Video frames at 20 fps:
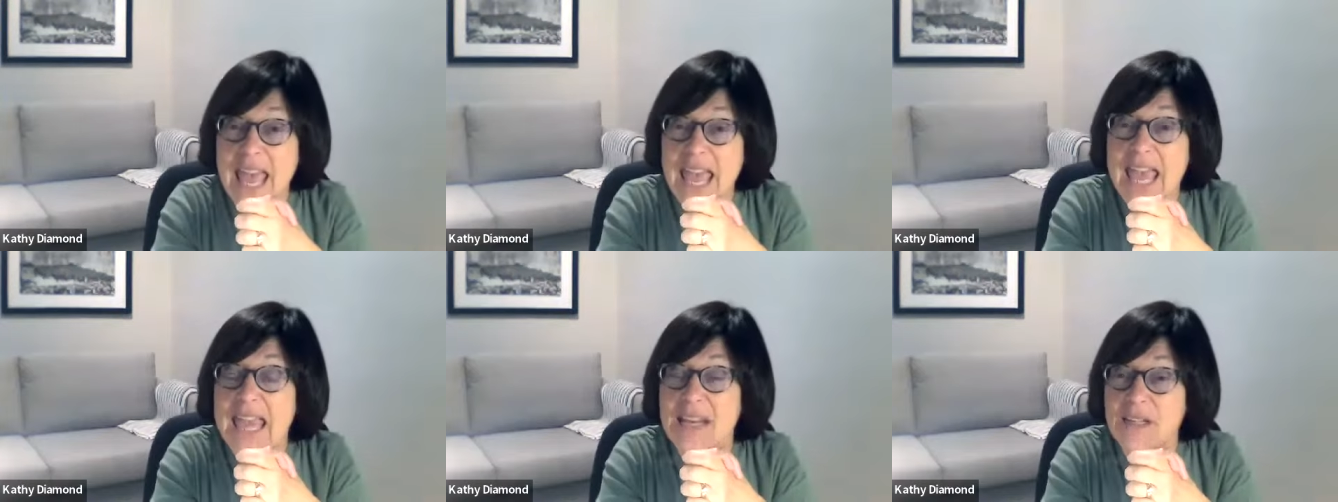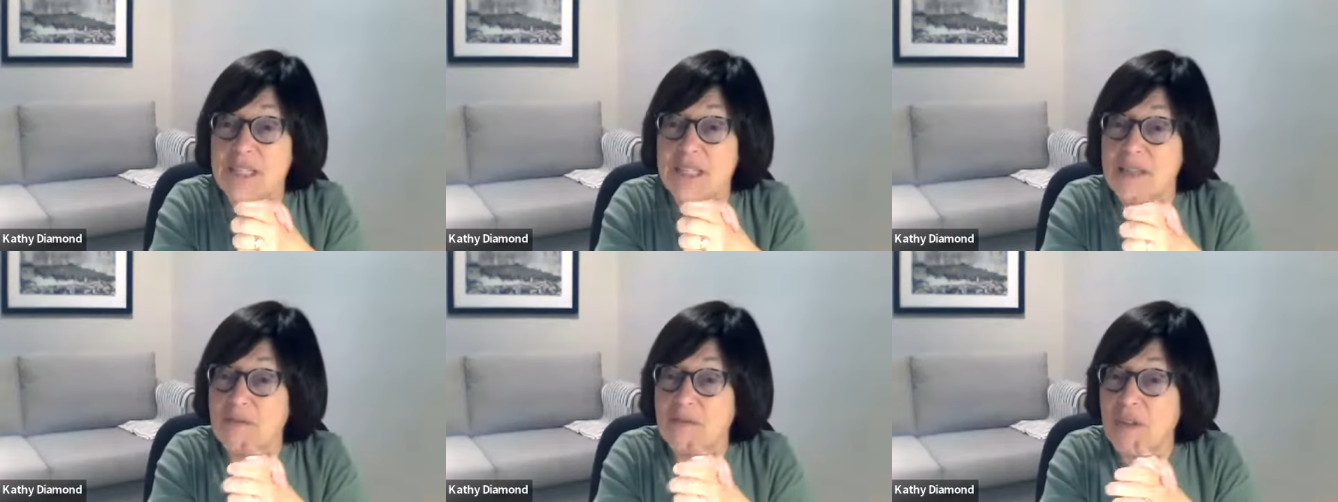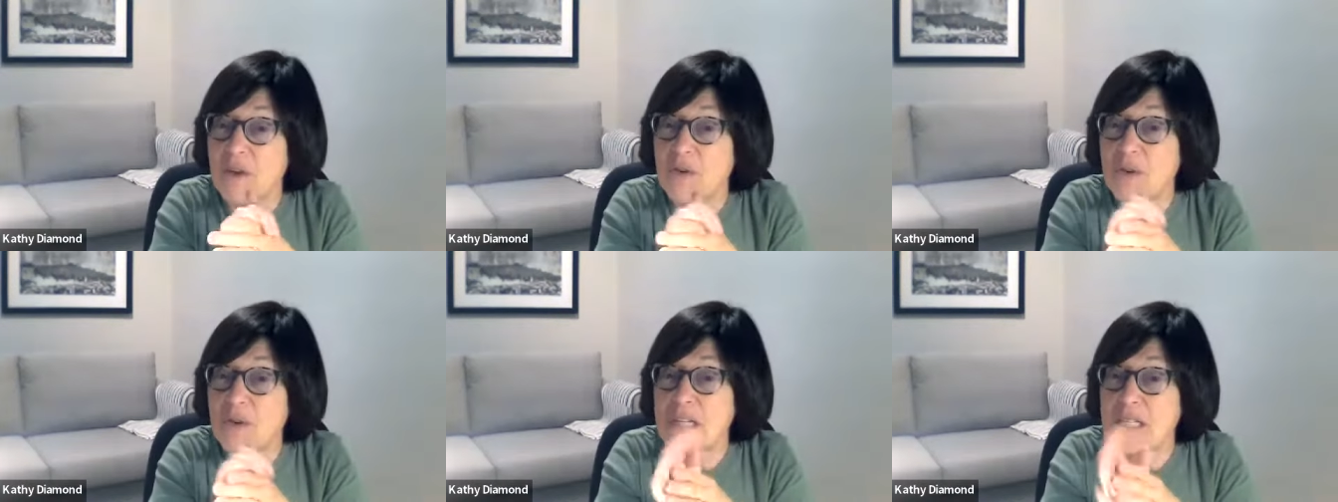it's a
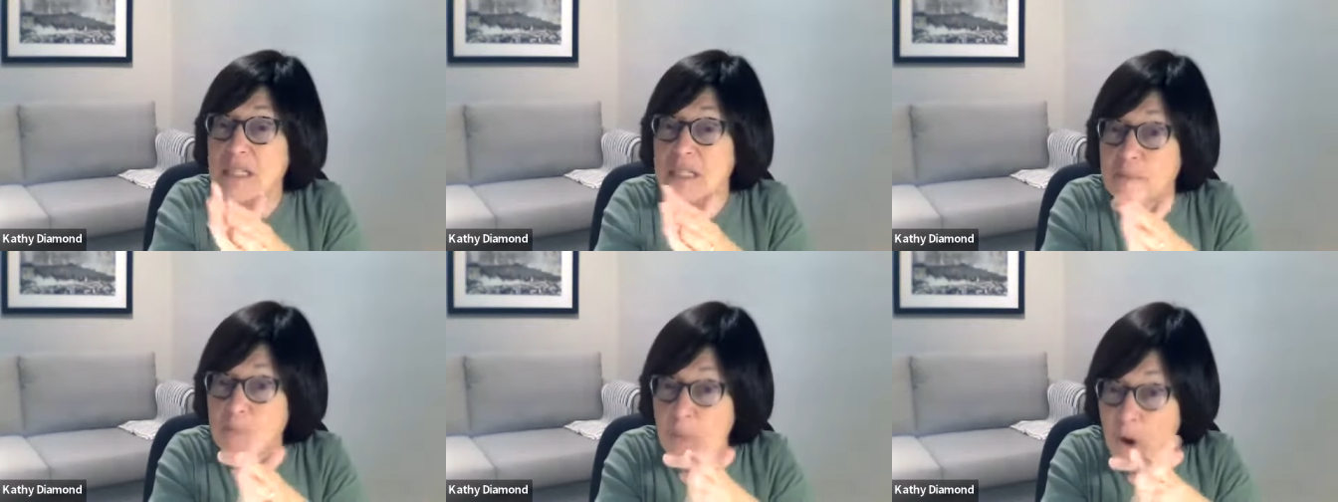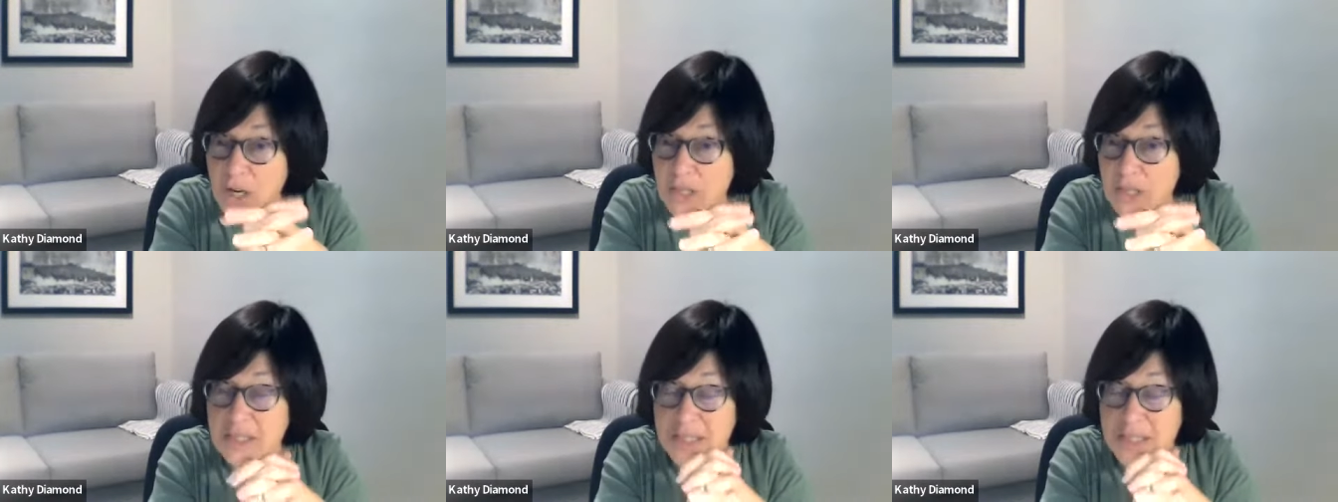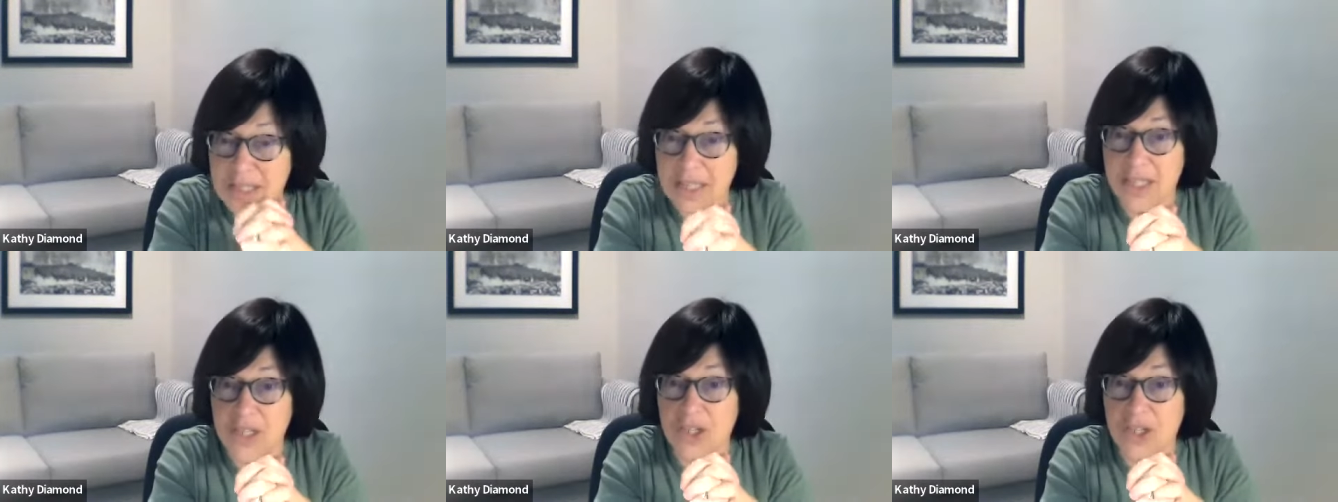very smart
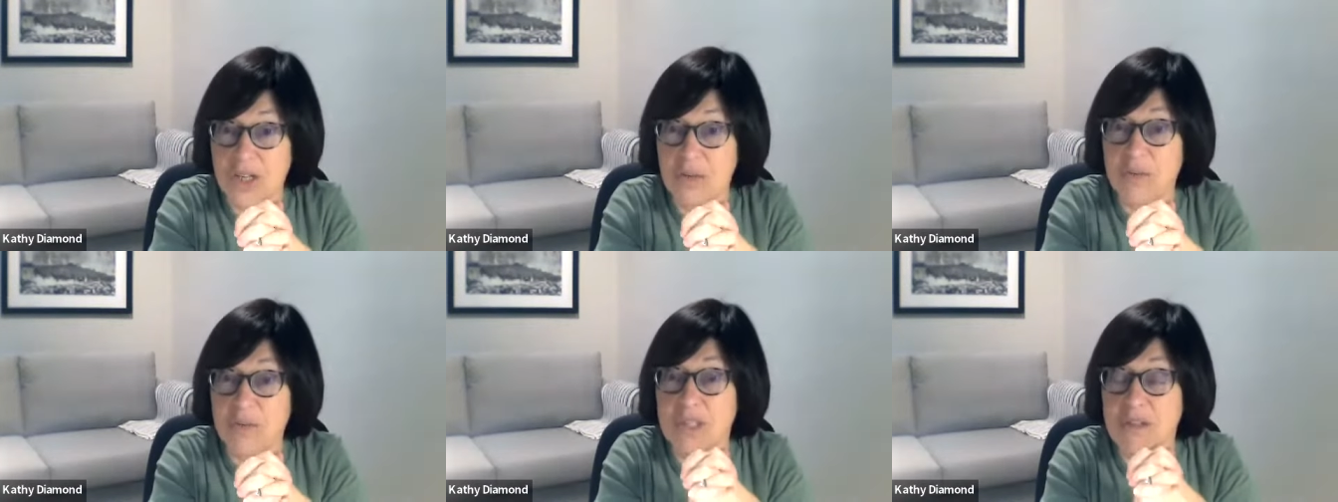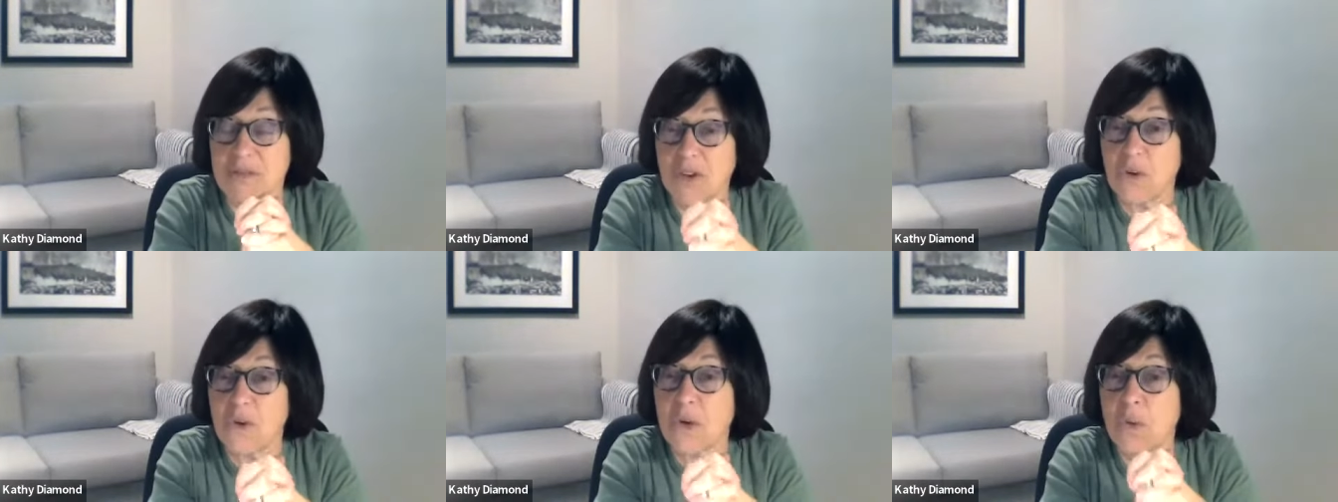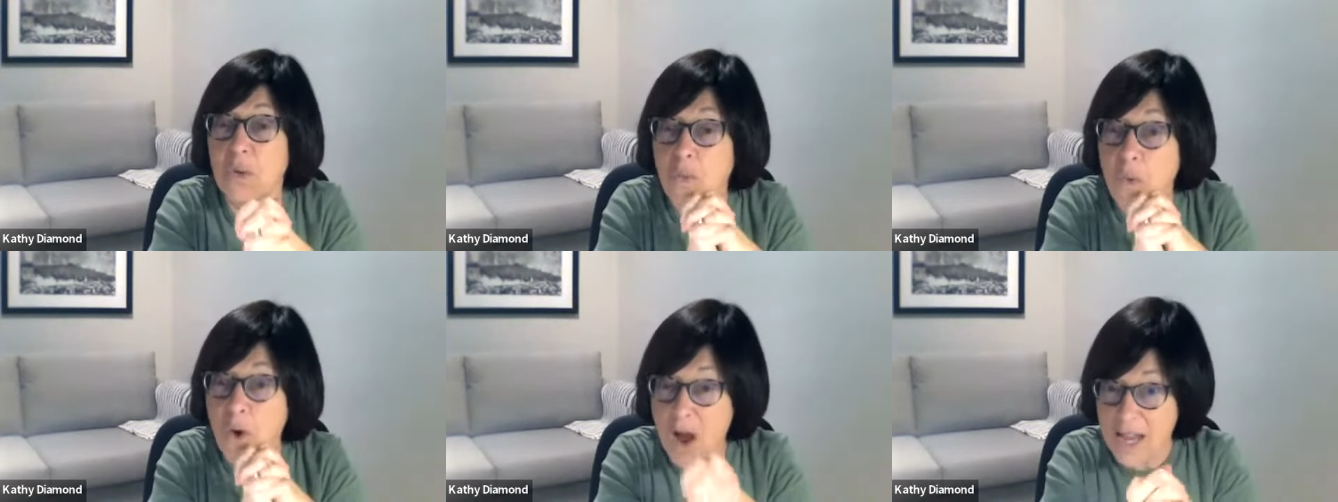decision, was a very
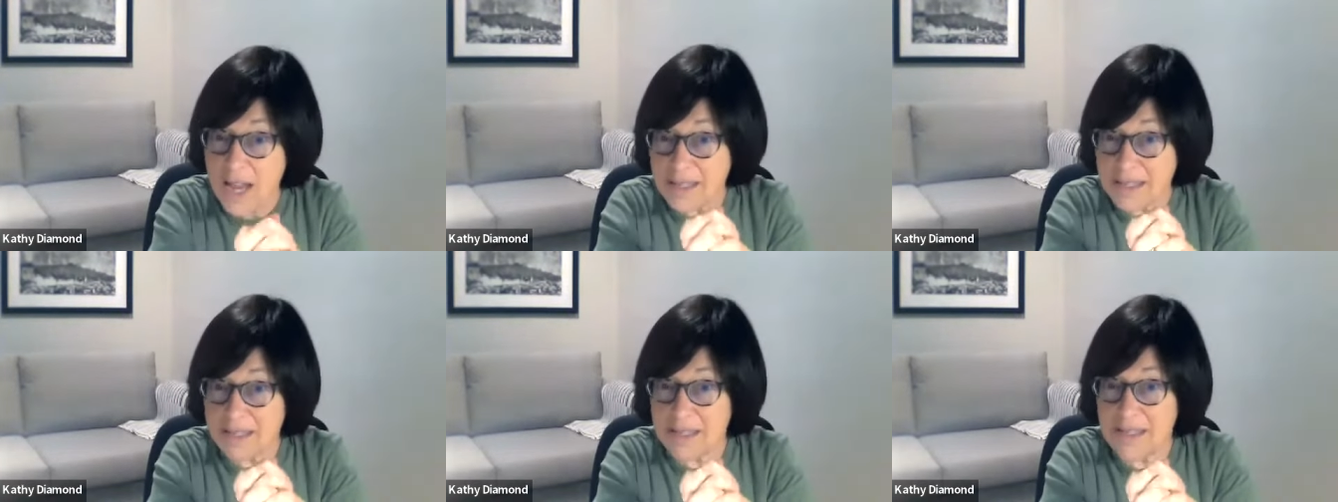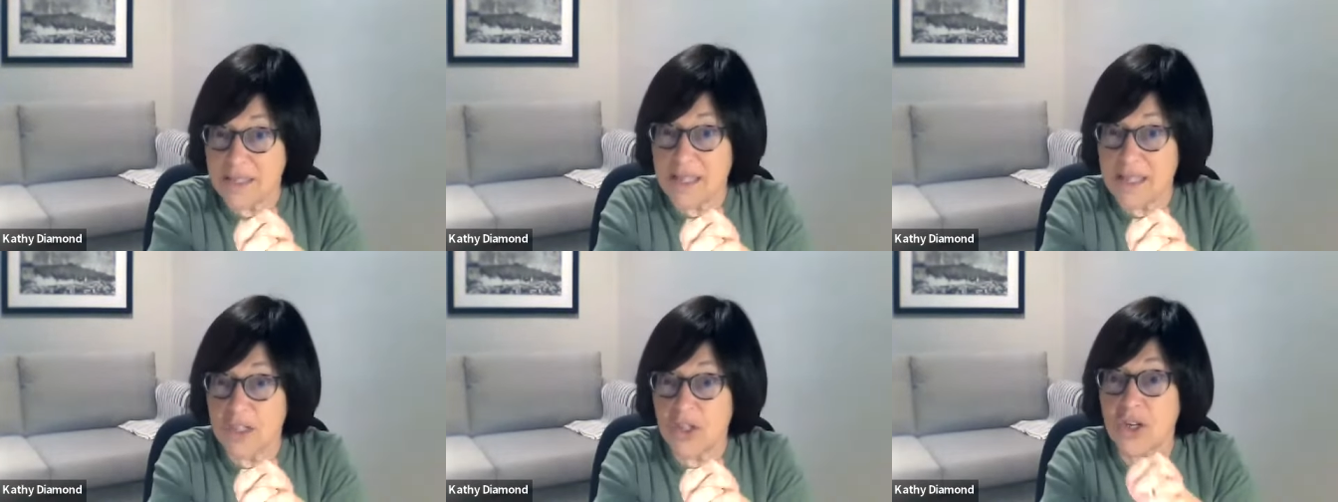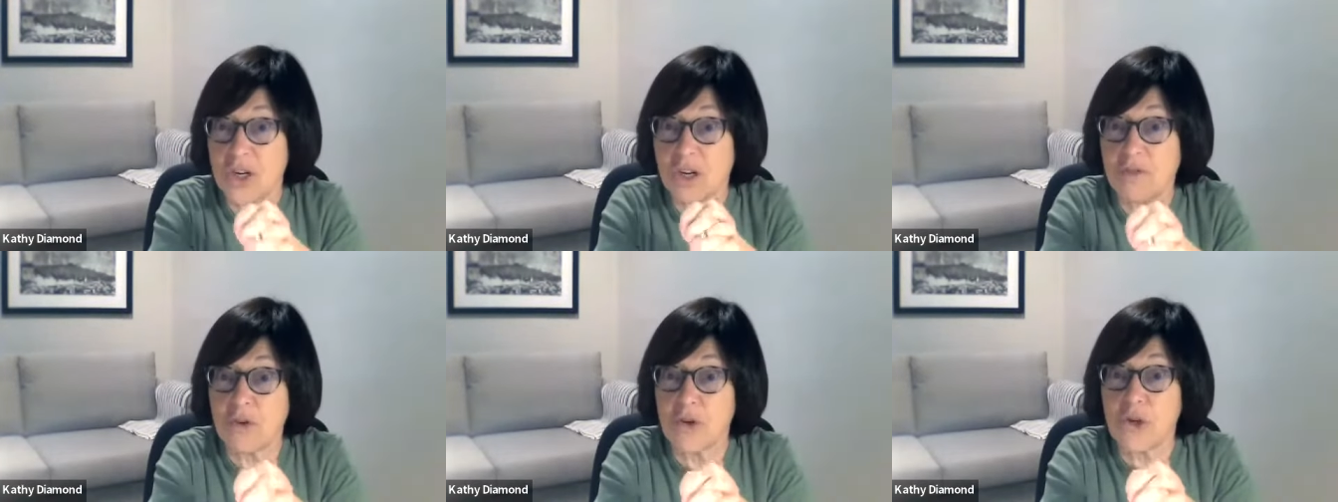wise
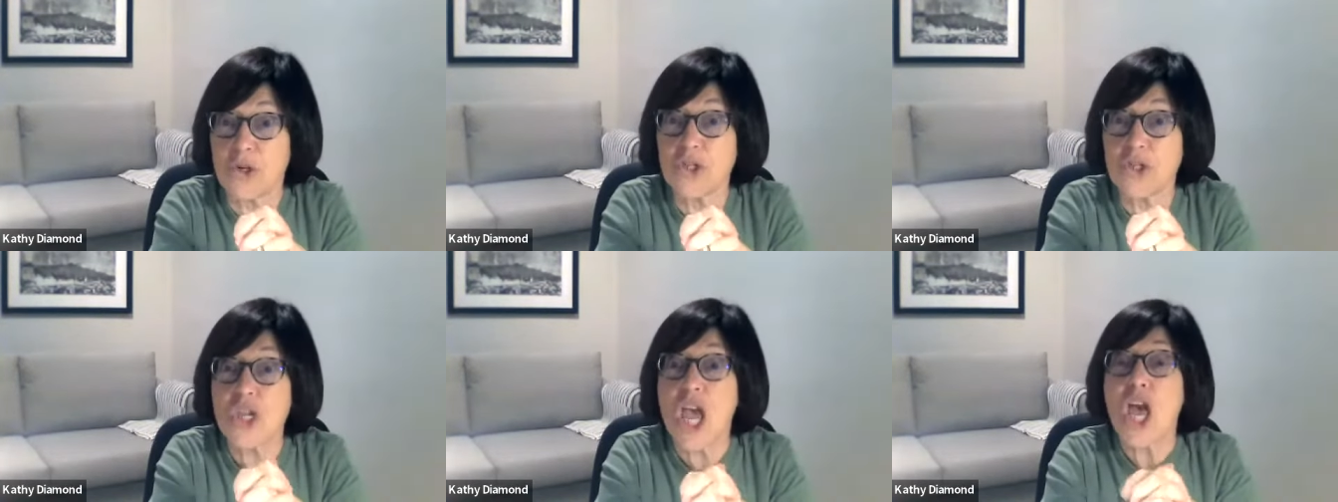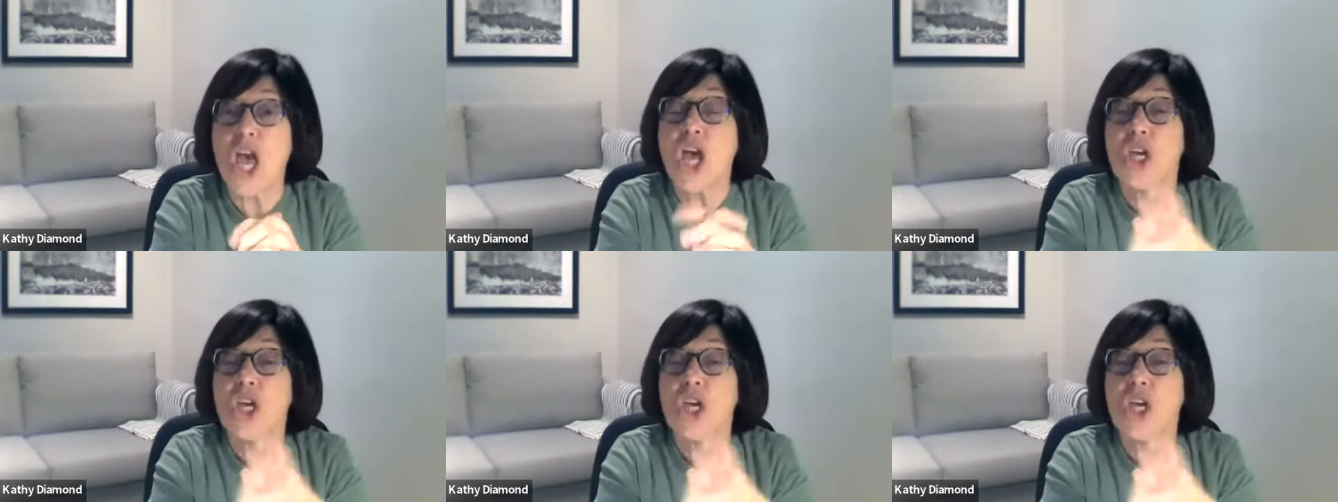decision of hers